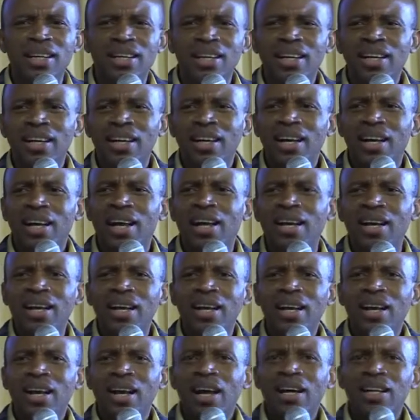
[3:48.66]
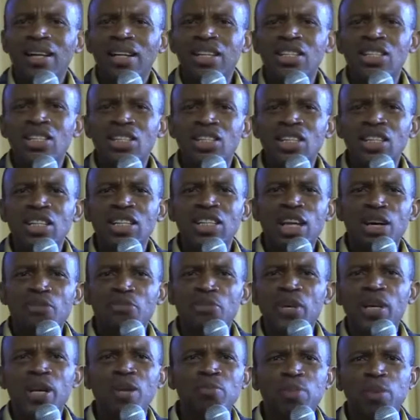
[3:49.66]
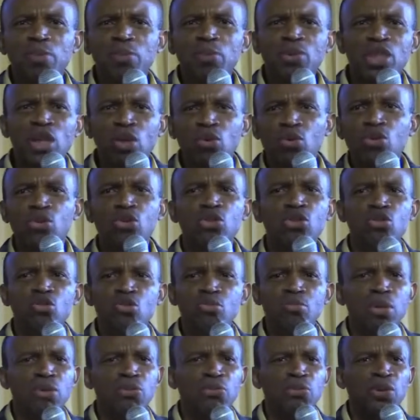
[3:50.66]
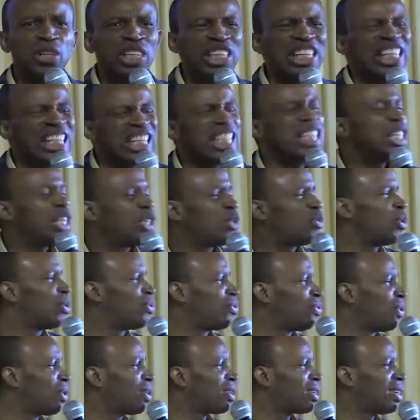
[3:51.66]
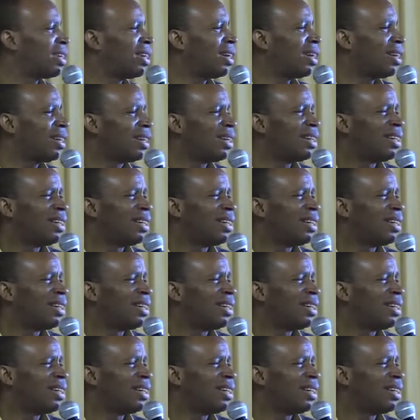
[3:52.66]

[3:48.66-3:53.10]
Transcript: and then she said, the African people, they will sue me for eating it with fork.